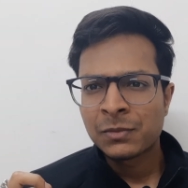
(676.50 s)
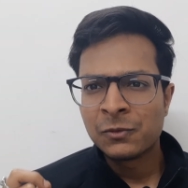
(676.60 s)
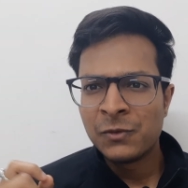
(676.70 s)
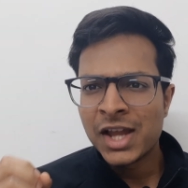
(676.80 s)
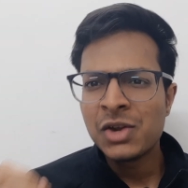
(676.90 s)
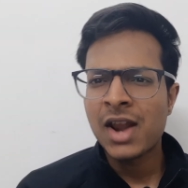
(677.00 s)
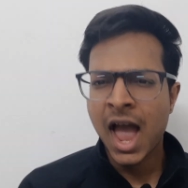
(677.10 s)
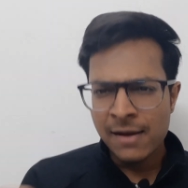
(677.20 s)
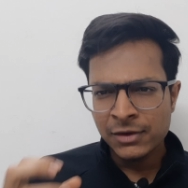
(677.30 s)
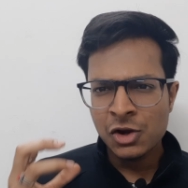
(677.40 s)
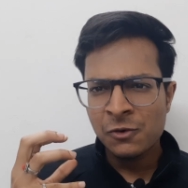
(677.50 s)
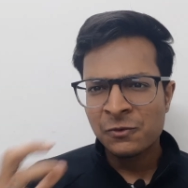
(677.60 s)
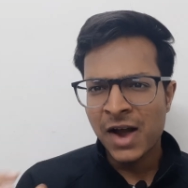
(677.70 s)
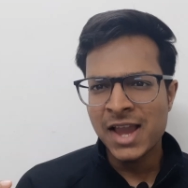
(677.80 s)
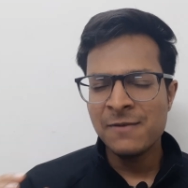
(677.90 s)
where you're having your
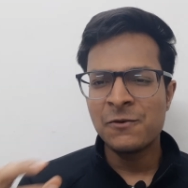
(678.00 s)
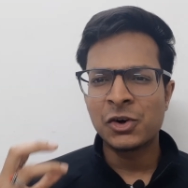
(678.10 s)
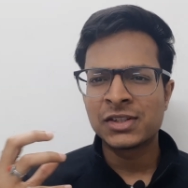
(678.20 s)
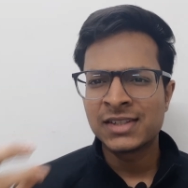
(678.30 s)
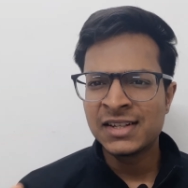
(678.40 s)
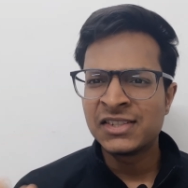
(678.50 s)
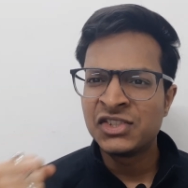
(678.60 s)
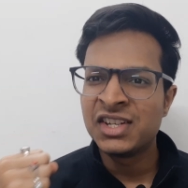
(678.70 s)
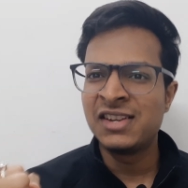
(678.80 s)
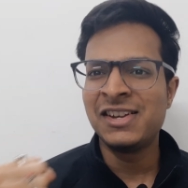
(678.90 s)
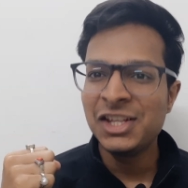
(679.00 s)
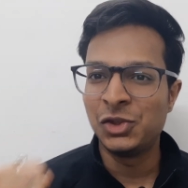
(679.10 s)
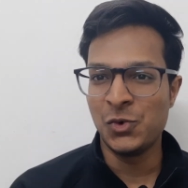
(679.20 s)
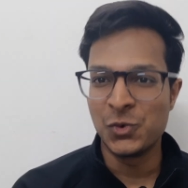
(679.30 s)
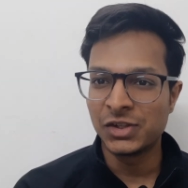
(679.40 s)
5 or 6 degree
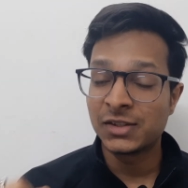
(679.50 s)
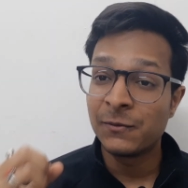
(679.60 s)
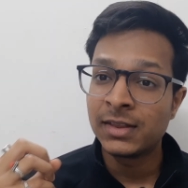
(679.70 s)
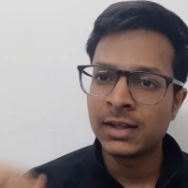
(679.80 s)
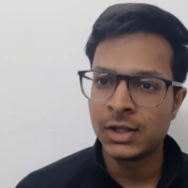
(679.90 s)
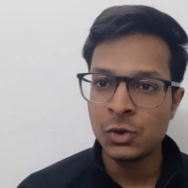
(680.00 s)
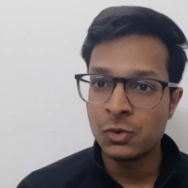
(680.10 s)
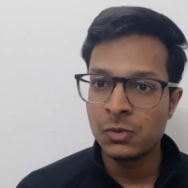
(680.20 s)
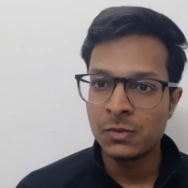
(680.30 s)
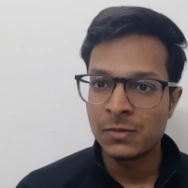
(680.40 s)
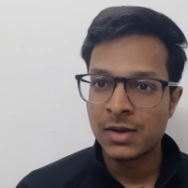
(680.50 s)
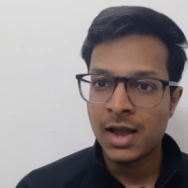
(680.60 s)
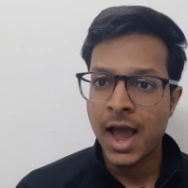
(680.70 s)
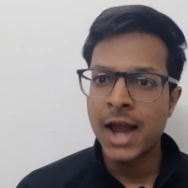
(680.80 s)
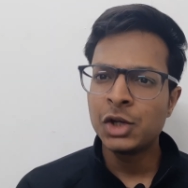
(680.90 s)
dost with you
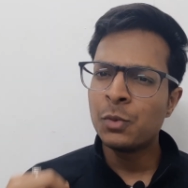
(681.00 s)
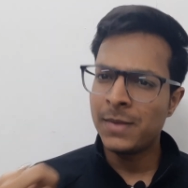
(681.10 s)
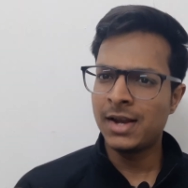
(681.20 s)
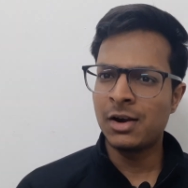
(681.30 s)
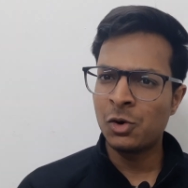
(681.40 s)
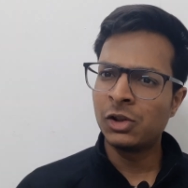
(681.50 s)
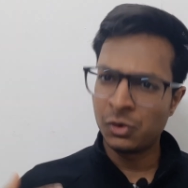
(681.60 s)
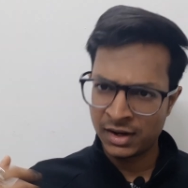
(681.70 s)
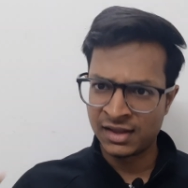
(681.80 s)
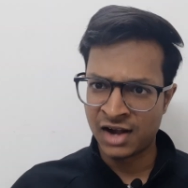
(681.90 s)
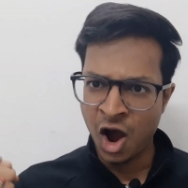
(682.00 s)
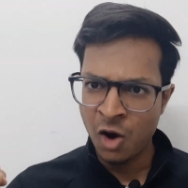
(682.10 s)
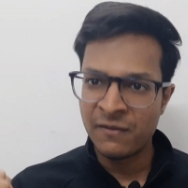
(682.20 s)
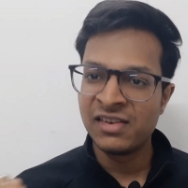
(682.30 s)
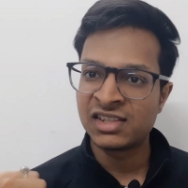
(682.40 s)
and you make a goal, okay, then
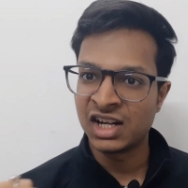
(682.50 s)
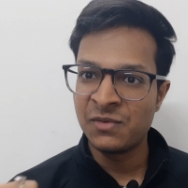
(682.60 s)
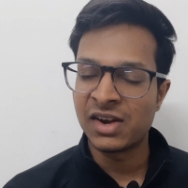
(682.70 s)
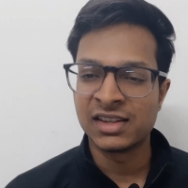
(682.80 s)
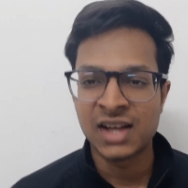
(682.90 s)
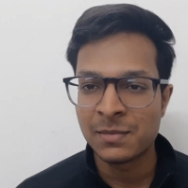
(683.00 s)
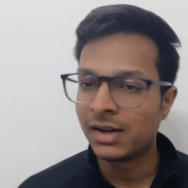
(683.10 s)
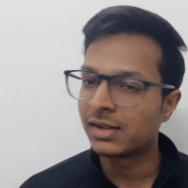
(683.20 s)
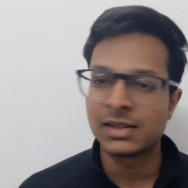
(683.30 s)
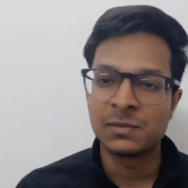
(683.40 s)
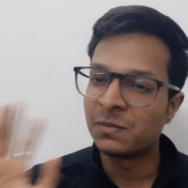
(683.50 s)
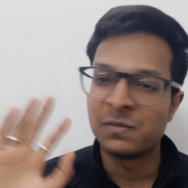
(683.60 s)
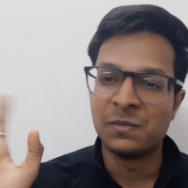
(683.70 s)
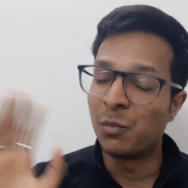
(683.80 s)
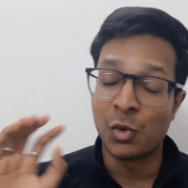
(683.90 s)
now we will study for examinations,
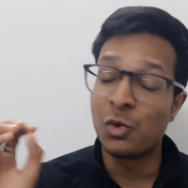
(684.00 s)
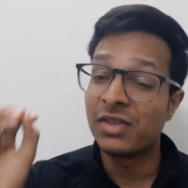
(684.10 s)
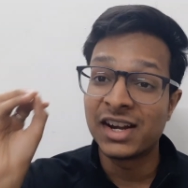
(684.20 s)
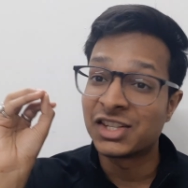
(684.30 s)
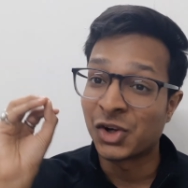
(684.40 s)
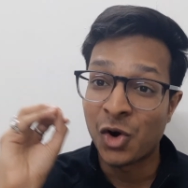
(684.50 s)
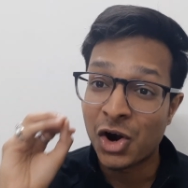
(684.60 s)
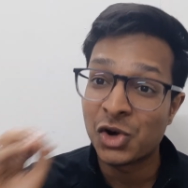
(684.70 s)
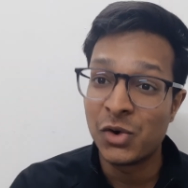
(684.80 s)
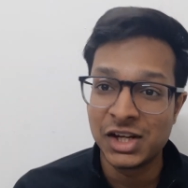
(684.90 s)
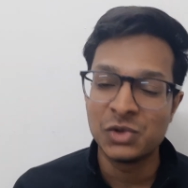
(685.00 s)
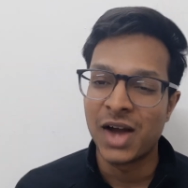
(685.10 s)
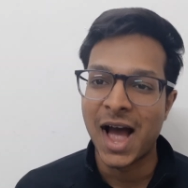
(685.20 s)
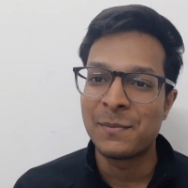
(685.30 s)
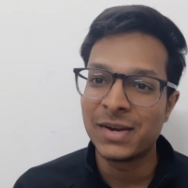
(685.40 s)
bro, that is not going to
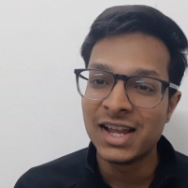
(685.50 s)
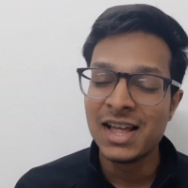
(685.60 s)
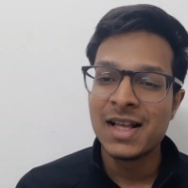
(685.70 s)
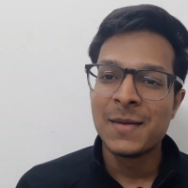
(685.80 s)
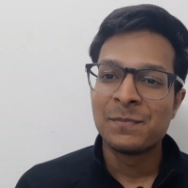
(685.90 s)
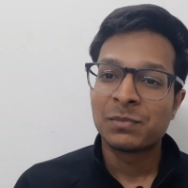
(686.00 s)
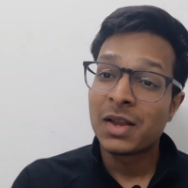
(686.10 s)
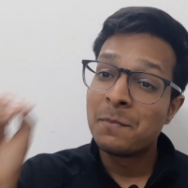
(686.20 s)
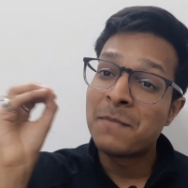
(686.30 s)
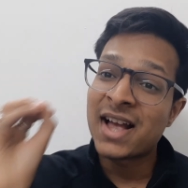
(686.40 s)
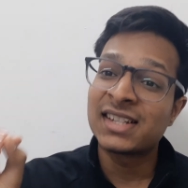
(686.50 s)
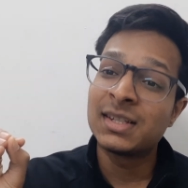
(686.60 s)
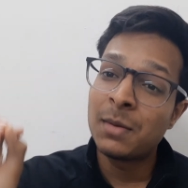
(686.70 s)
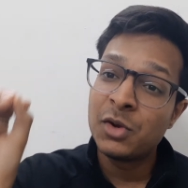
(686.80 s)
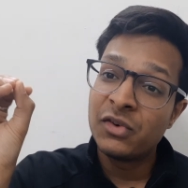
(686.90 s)
happen.
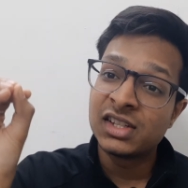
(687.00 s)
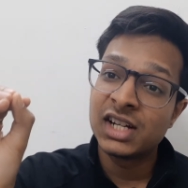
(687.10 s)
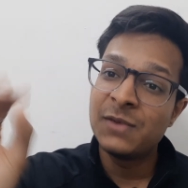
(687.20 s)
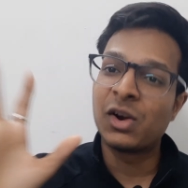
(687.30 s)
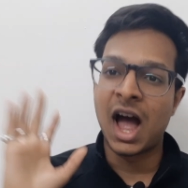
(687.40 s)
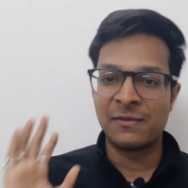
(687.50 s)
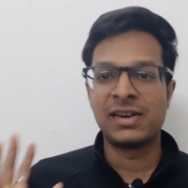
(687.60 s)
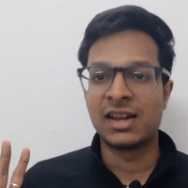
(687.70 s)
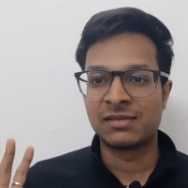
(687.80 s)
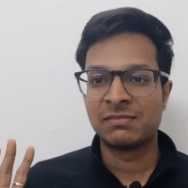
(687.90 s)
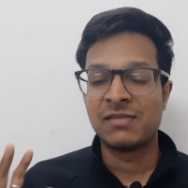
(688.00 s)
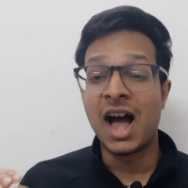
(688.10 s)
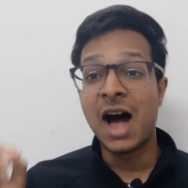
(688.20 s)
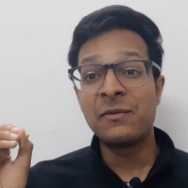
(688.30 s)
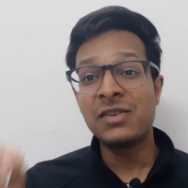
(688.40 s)
Maximum you will study for half an hour.
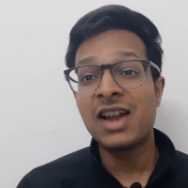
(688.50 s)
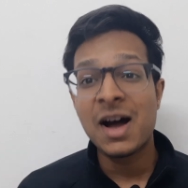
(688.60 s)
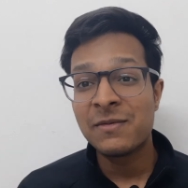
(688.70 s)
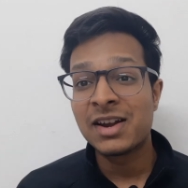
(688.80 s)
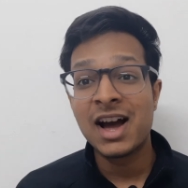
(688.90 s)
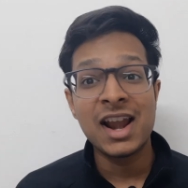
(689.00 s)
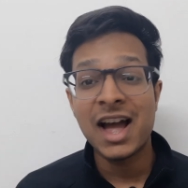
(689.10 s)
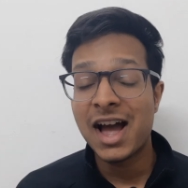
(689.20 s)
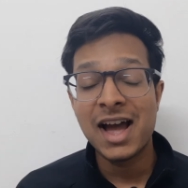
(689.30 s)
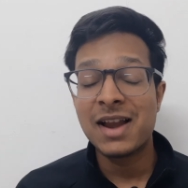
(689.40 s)
After half an hour,